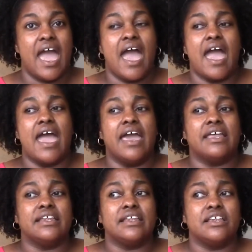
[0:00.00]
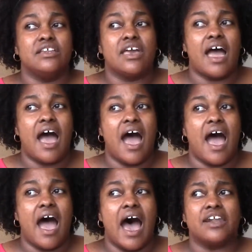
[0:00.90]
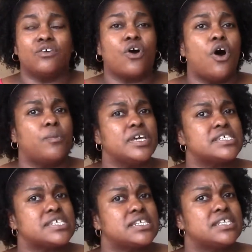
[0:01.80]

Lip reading: And I don't always